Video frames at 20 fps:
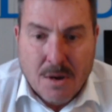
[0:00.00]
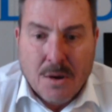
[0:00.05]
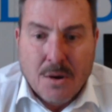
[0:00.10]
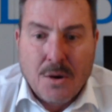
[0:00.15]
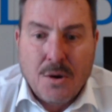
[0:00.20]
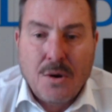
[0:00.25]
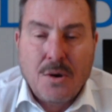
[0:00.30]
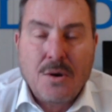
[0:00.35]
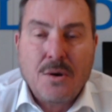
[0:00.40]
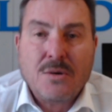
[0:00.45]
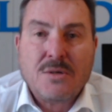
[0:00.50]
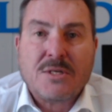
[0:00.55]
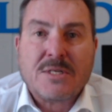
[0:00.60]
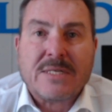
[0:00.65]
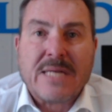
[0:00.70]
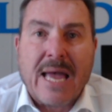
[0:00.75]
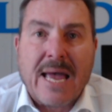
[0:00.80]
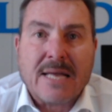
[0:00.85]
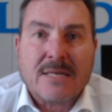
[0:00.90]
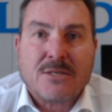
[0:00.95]
Who
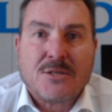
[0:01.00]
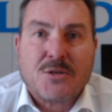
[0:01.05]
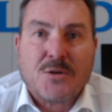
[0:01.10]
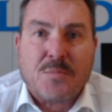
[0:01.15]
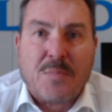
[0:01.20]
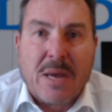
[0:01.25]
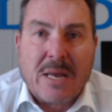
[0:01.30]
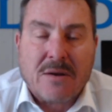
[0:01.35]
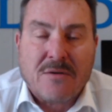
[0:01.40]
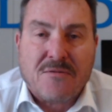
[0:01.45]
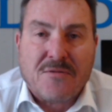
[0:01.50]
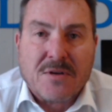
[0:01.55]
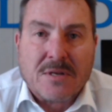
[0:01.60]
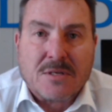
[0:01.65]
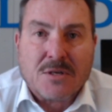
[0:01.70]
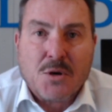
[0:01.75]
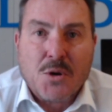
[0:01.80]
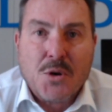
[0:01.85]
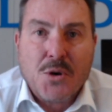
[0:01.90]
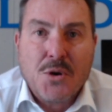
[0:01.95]
stands to
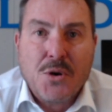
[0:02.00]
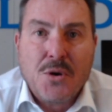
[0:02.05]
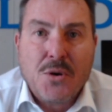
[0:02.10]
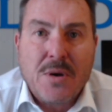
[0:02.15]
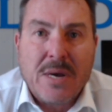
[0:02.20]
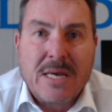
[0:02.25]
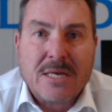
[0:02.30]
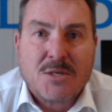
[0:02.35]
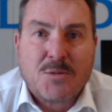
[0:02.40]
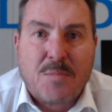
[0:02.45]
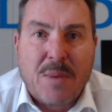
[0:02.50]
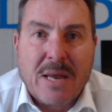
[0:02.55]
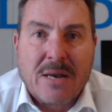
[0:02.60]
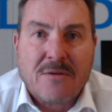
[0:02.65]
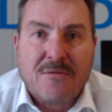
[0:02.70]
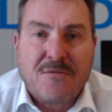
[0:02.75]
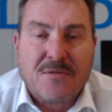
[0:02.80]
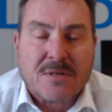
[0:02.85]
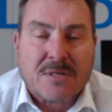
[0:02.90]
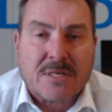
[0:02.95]
benefit? Who is
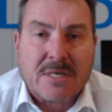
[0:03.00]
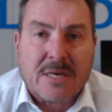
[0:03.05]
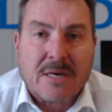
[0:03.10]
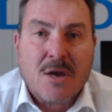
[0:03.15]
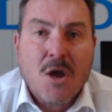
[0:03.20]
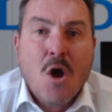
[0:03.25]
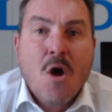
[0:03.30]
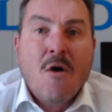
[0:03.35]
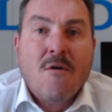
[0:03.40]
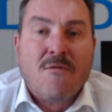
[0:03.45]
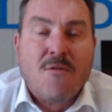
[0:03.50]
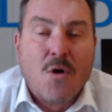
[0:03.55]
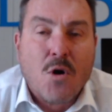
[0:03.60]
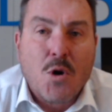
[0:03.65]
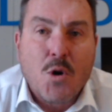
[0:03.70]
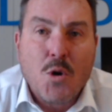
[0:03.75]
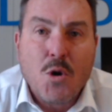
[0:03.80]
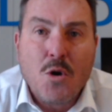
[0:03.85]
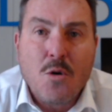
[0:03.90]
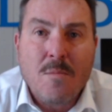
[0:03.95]
benefiting? For
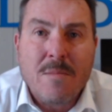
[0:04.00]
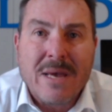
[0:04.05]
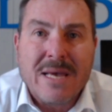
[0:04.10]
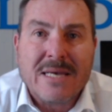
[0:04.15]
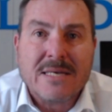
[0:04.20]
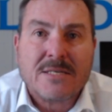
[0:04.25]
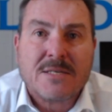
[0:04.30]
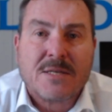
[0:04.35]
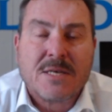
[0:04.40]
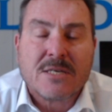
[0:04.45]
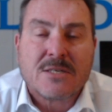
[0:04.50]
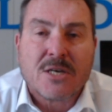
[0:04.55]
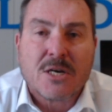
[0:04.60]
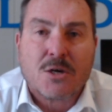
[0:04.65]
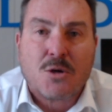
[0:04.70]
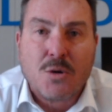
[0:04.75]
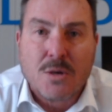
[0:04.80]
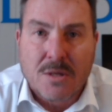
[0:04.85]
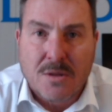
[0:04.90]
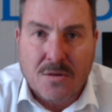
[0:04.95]
whom is this a
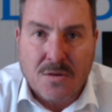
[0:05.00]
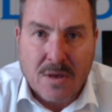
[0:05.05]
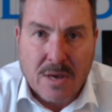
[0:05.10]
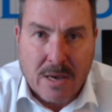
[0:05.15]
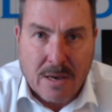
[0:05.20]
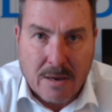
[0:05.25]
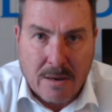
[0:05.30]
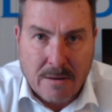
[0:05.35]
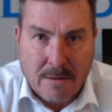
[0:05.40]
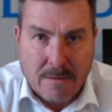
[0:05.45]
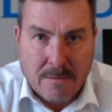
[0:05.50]
good thing?